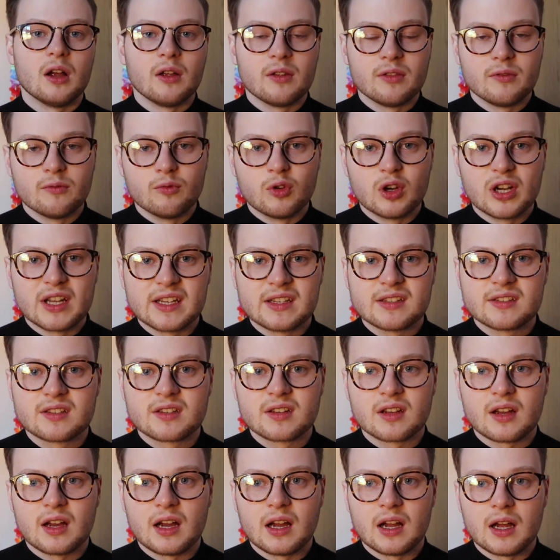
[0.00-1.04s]

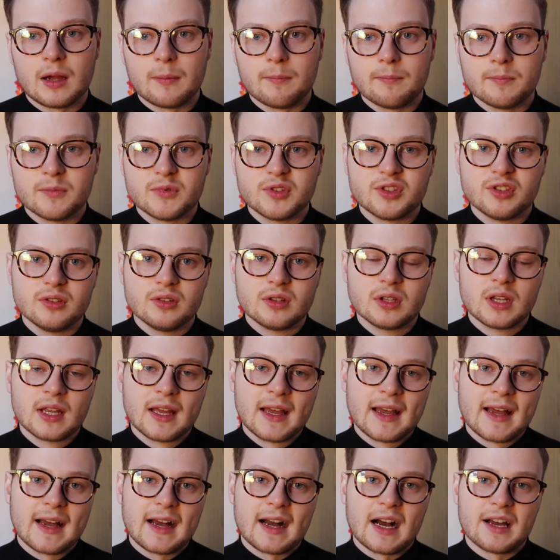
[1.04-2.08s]
released,
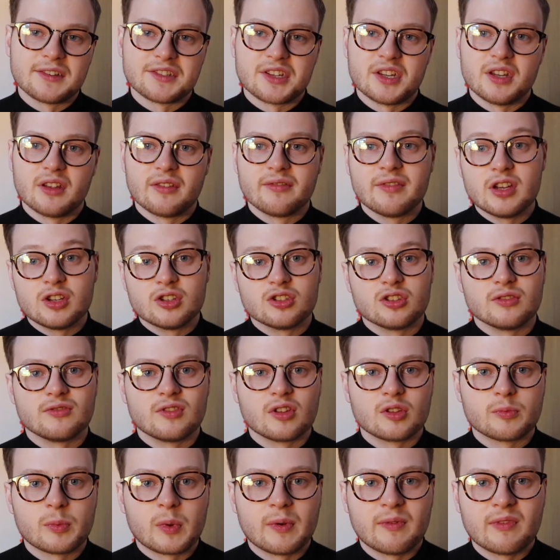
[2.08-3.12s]
as in the features have
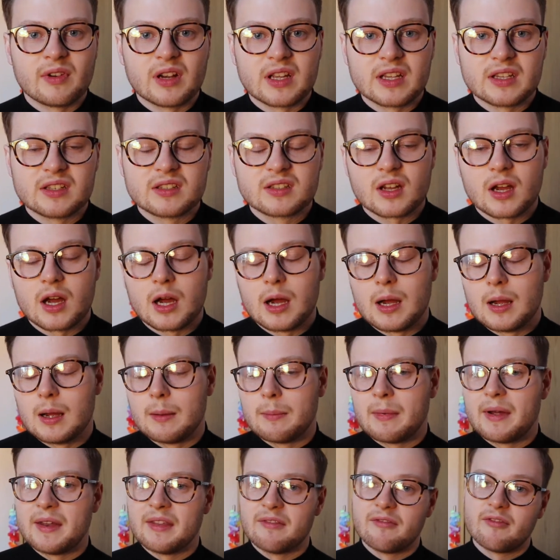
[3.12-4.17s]
just been released,
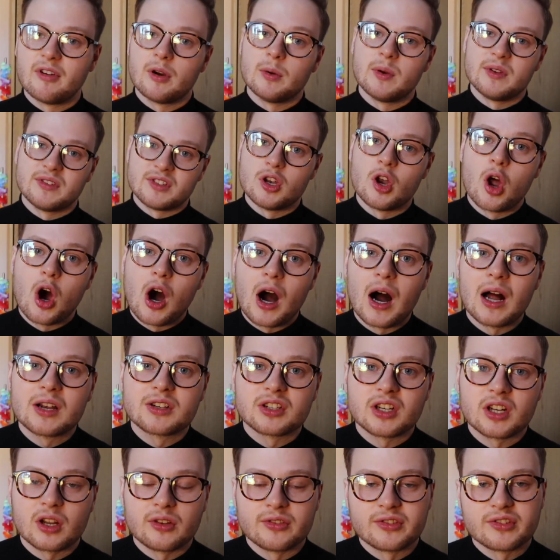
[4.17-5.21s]
and the phone is not
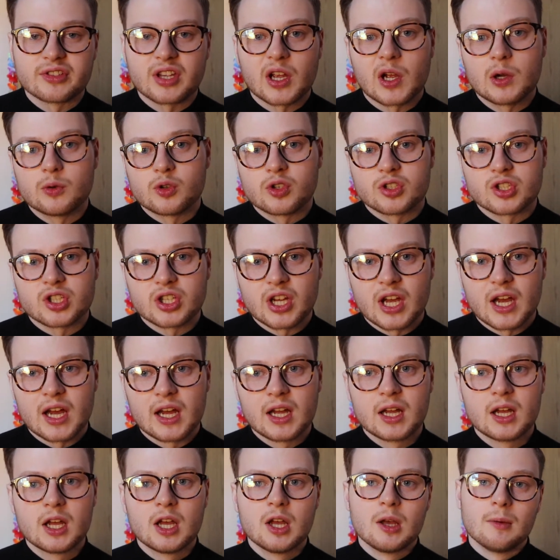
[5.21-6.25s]
actually on sale just
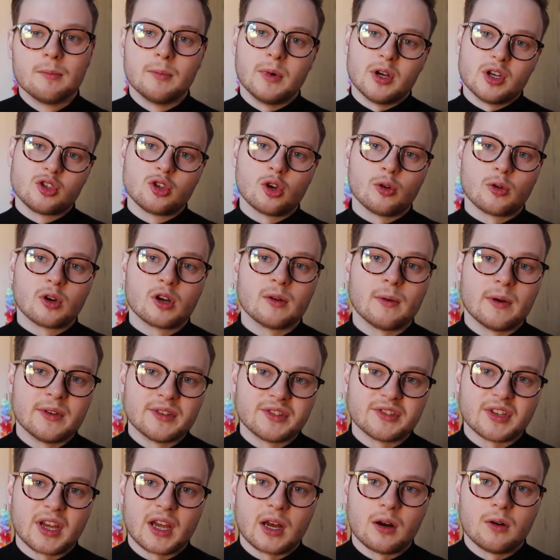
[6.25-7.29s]
yet, but it should come on
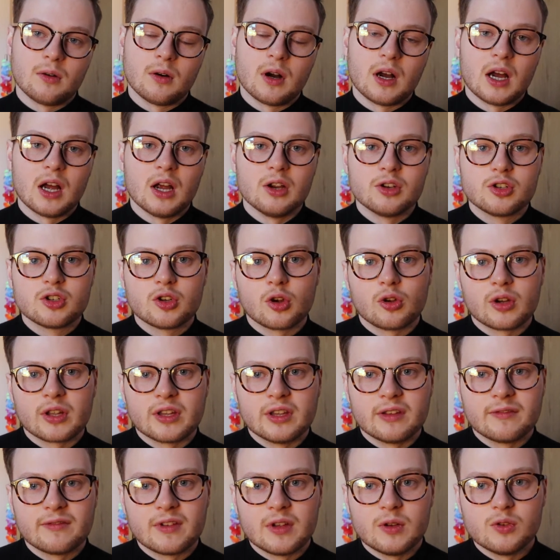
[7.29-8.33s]
sale shortly in
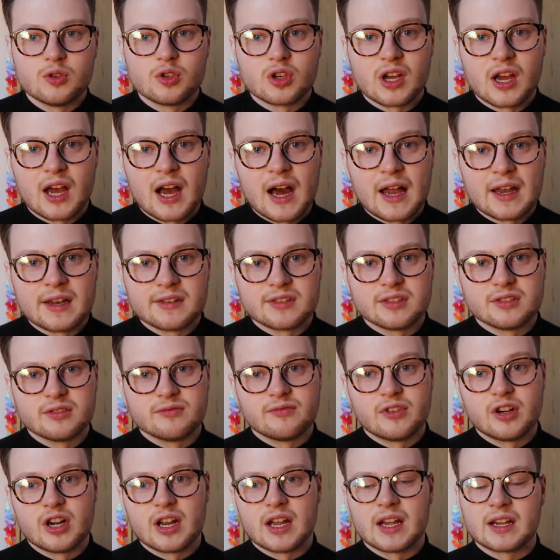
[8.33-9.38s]
the future, and this is a
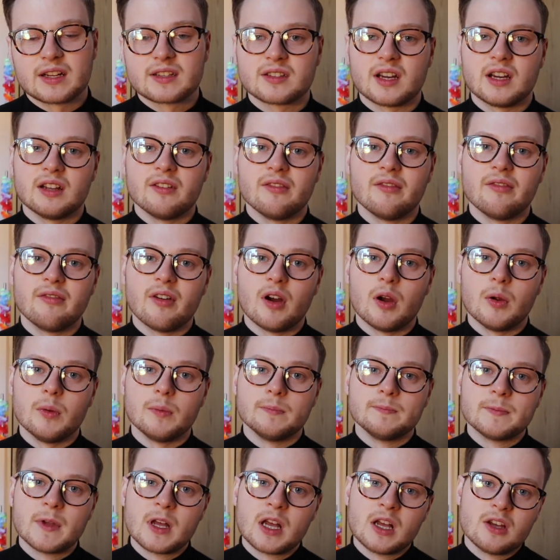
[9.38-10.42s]
very exciting phone.
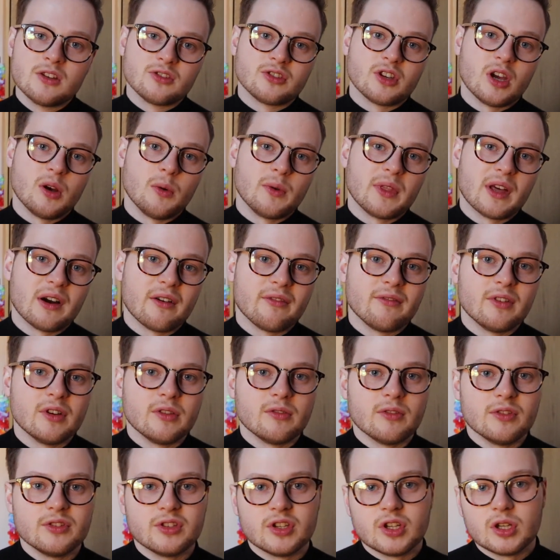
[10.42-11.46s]
So without
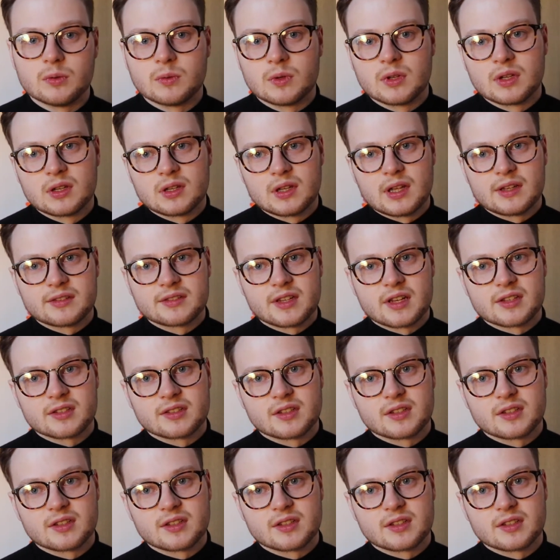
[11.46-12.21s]
further ado, let's get